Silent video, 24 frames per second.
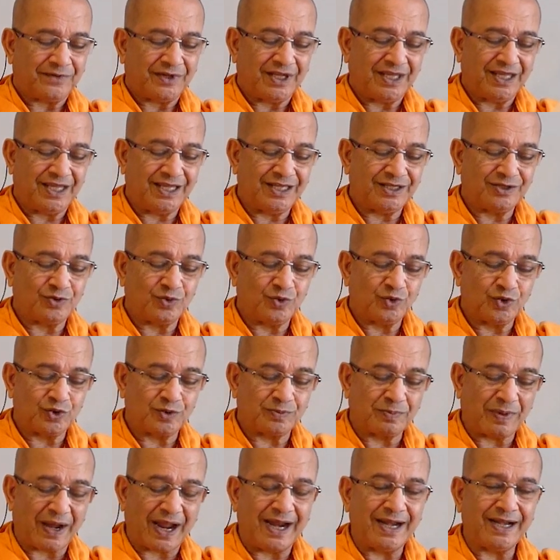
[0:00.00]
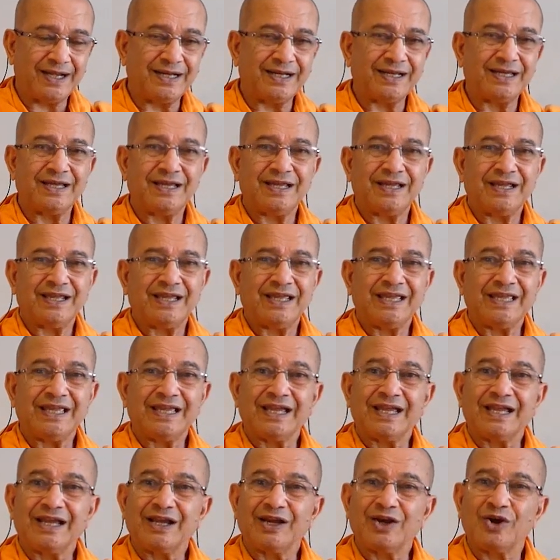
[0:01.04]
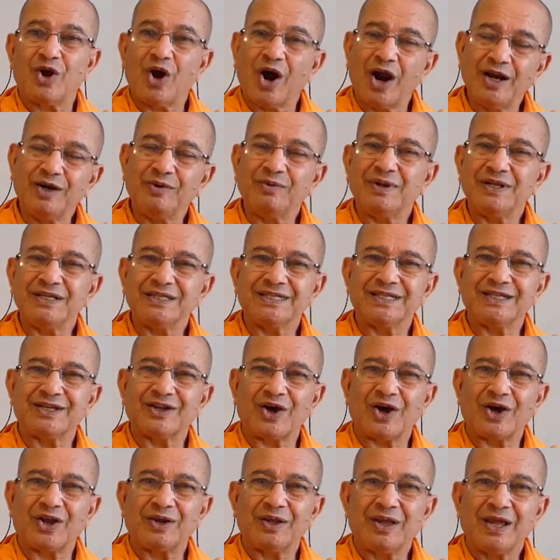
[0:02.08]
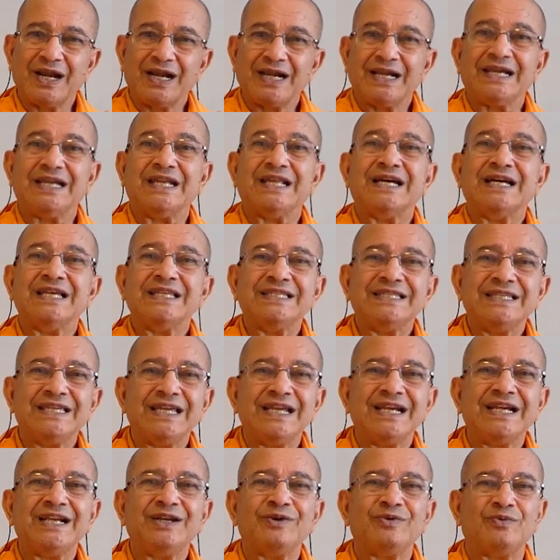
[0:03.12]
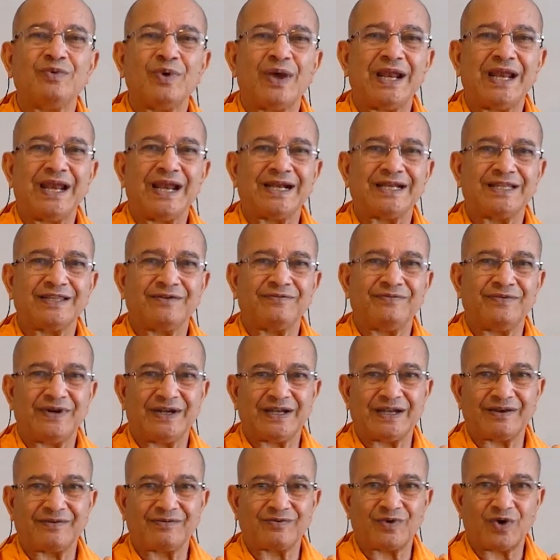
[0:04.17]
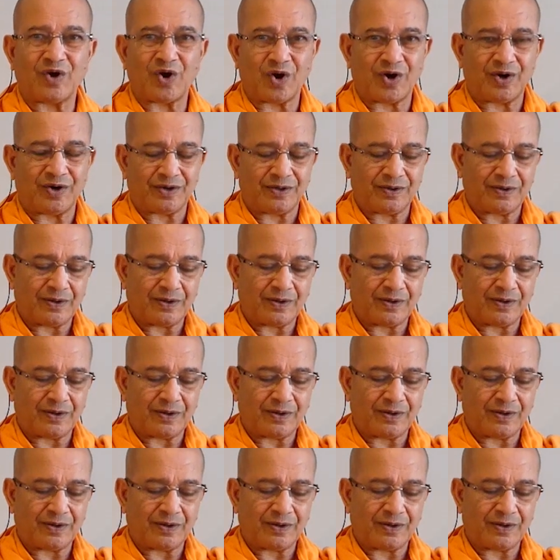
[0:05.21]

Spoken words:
He is whose mind God dwells in all. Does he dwell at the feet of God?